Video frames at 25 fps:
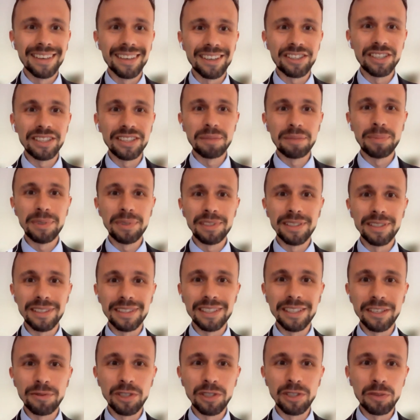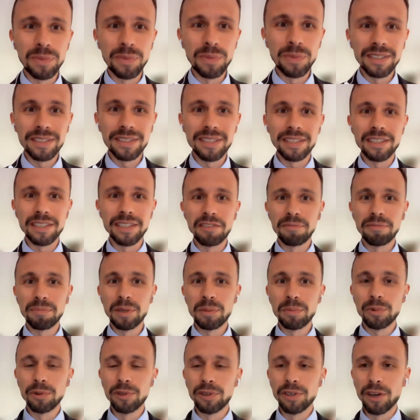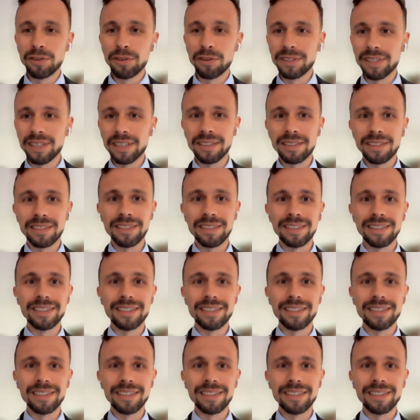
credibility, which means that if people know that